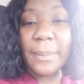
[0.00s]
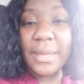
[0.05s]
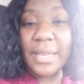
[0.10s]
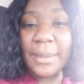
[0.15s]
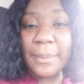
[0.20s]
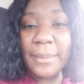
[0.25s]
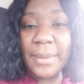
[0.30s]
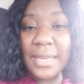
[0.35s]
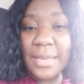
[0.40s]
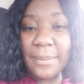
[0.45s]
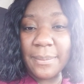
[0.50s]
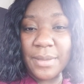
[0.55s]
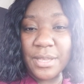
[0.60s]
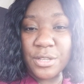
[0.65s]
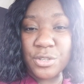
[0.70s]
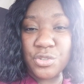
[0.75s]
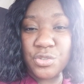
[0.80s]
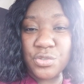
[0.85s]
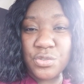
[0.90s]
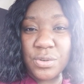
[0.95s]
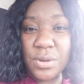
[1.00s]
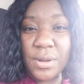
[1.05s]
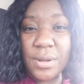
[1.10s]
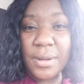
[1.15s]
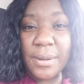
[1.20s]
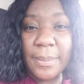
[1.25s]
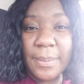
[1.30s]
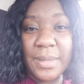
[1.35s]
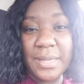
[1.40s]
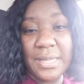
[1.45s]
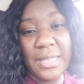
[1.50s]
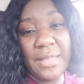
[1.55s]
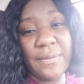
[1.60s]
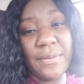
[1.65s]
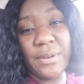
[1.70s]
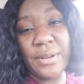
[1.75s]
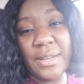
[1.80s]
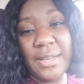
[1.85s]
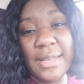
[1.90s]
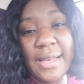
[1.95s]
in God. And it
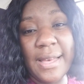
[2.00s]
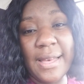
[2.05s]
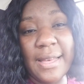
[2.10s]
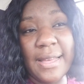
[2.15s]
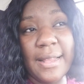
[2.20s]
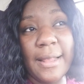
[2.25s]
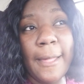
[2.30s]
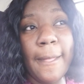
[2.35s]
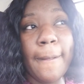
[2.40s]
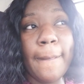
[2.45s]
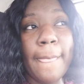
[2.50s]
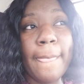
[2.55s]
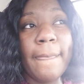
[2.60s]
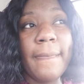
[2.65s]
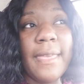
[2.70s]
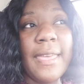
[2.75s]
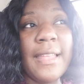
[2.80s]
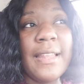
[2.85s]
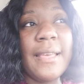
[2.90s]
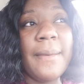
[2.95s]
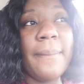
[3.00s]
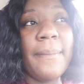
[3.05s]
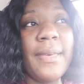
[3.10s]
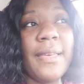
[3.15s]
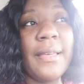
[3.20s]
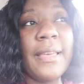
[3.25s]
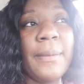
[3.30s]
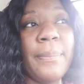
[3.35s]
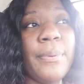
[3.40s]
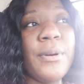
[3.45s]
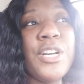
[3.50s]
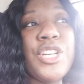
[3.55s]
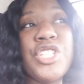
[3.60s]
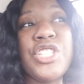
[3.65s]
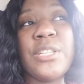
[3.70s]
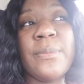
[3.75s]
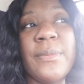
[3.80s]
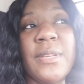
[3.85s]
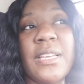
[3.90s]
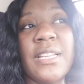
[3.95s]
pushed me into that position
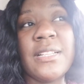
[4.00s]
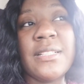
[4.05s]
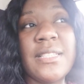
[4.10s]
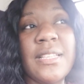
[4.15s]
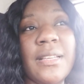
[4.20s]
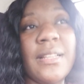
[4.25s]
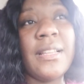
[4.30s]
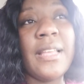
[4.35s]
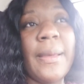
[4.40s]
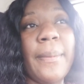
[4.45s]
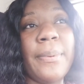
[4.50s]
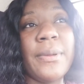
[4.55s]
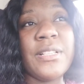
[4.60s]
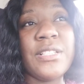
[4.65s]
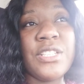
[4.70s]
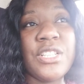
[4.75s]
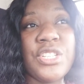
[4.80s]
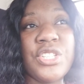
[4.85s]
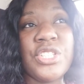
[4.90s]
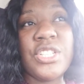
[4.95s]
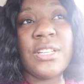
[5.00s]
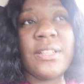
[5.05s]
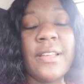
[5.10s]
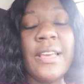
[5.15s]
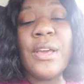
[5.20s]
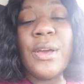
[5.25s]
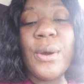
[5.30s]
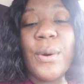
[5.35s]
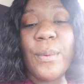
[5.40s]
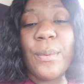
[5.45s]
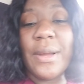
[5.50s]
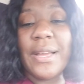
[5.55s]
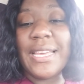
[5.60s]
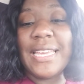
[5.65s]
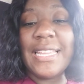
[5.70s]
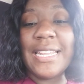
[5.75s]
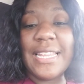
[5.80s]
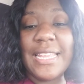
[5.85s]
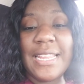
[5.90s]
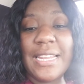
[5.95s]
where he needed me to be. So
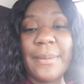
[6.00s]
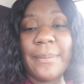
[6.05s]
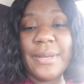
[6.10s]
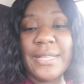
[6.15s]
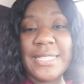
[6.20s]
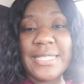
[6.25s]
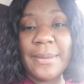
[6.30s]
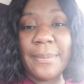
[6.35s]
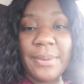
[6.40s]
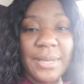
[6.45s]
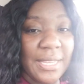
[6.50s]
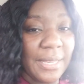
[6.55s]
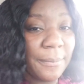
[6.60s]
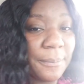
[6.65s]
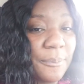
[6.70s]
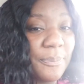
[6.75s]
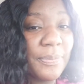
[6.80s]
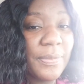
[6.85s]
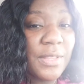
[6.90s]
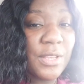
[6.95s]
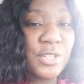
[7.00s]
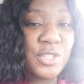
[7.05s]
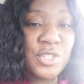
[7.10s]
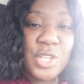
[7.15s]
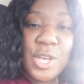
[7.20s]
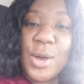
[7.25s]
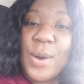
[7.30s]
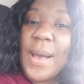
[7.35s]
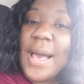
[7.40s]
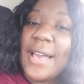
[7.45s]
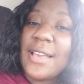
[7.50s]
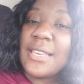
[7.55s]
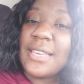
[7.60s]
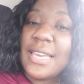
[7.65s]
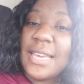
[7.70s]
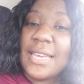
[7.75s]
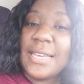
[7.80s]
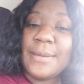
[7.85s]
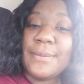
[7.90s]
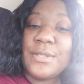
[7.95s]
I came to say today
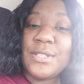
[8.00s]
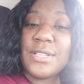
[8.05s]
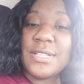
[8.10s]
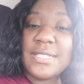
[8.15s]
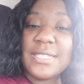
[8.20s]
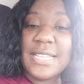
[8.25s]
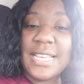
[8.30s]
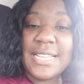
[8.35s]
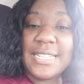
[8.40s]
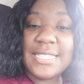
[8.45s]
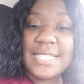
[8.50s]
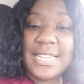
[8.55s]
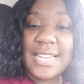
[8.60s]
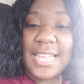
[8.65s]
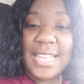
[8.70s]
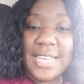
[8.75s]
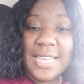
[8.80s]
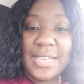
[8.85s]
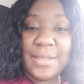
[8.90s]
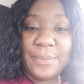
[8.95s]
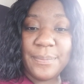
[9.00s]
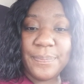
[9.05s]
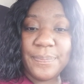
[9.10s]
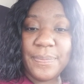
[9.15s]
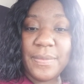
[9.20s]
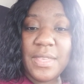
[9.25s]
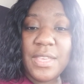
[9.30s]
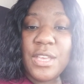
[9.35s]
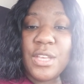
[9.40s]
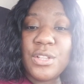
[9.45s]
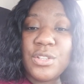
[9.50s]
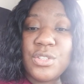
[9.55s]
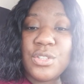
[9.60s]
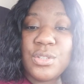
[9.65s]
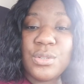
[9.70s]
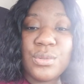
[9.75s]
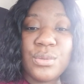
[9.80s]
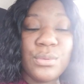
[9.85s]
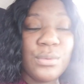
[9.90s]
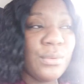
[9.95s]
to not
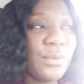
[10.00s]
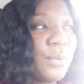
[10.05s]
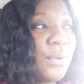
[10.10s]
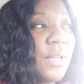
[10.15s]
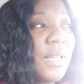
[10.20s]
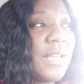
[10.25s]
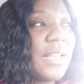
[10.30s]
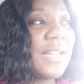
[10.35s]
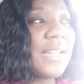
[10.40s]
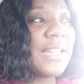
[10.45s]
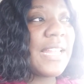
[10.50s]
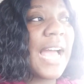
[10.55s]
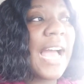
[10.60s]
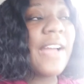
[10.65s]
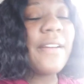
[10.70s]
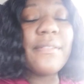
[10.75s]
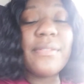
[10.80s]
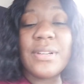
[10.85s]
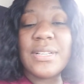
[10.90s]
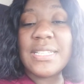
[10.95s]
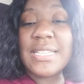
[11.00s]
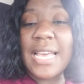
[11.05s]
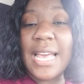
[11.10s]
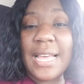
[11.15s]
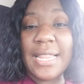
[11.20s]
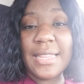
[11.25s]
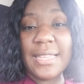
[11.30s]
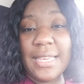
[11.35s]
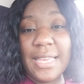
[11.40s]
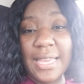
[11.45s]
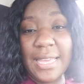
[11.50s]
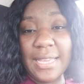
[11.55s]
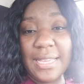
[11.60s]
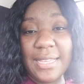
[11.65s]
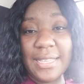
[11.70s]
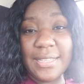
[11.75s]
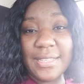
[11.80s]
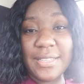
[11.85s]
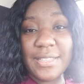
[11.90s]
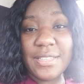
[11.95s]
retaliate. Just sit back and wait.
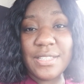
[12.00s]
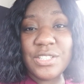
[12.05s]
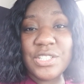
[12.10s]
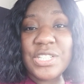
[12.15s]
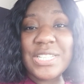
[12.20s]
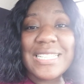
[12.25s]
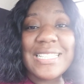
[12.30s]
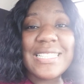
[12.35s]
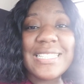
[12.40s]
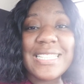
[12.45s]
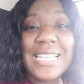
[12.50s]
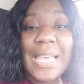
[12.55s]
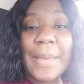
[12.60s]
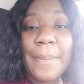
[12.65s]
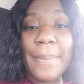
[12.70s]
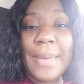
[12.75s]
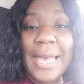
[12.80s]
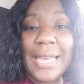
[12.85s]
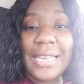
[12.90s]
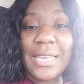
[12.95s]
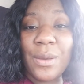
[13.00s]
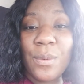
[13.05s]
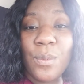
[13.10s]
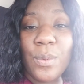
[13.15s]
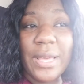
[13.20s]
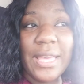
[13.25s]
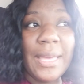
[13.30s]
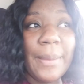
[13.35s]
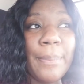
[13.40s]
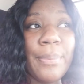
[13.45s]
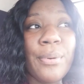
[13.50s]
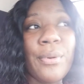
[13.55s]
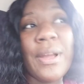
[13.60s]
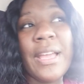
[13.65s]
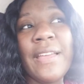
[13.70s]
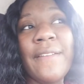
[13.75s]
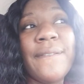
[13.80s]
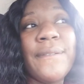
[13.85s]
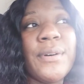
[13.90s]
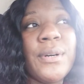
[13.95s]
Pray for those people that
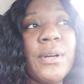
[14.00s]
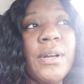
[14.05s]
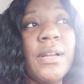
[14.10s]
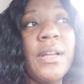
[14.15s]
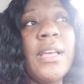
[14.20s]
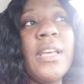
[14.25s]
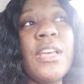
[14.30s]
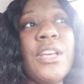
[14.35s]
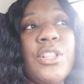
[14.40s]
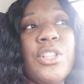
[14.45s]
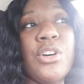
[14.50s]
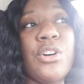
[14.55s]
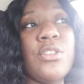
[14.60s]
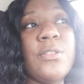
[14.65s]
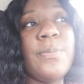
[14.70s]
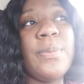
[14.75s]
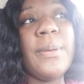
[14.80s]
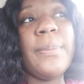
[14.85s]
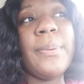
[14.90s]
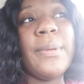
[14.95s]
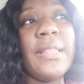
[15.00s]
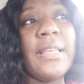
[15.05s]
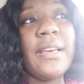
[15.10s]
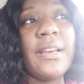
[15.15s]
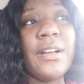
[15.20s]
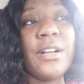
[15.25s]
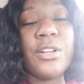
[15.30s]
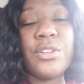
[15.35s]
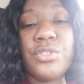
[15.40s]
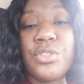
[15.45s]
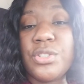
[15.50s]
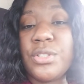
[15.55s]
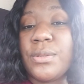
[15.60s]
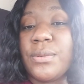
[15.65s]
hurt you. Pray for those people that